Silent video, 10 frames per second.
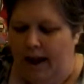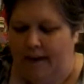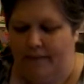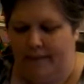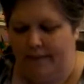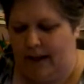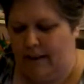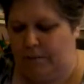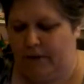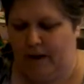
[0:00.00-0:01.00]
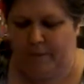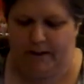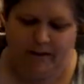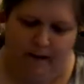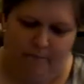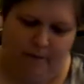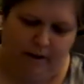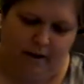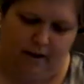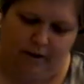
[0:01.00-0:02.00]
And then the last book I picked up,
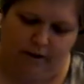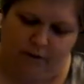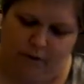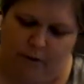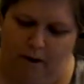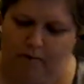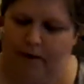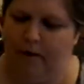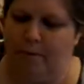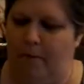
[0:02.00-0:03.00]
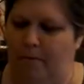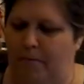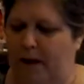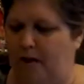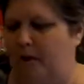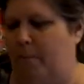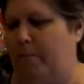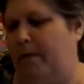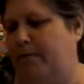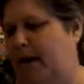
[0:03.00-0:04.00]
uh, which will probably go on Paperback Swap
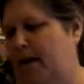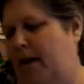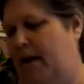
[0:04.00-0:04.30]
when I'm done.